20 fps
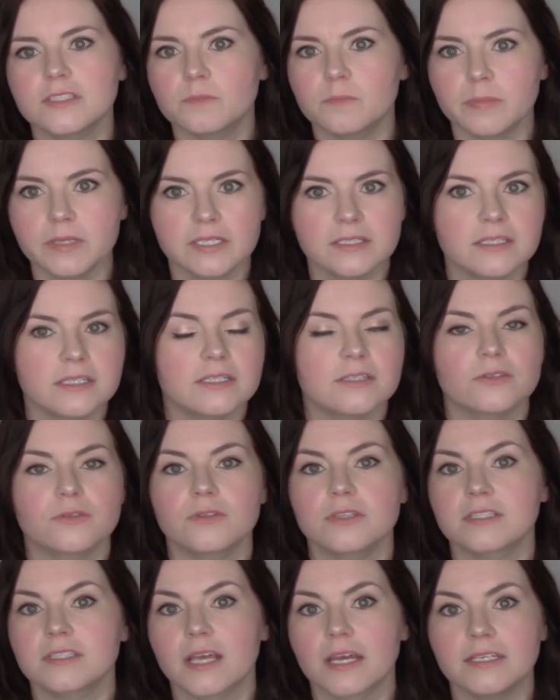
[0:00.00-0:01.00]
business or
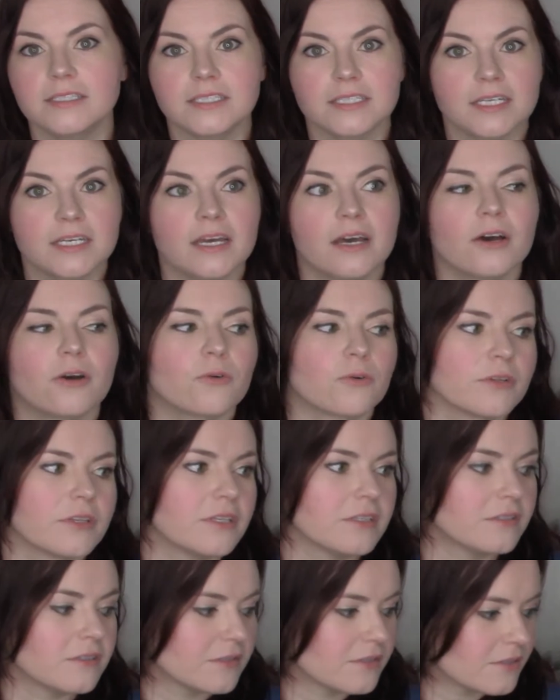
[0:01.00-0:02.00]
this idea or
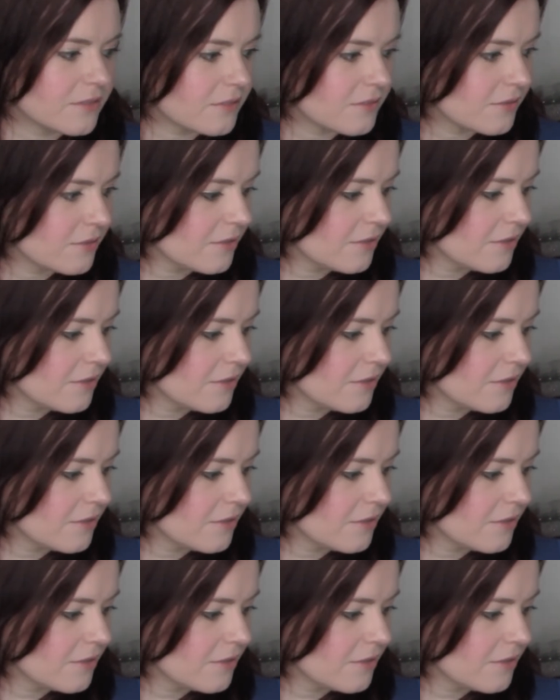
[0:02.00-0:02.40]
this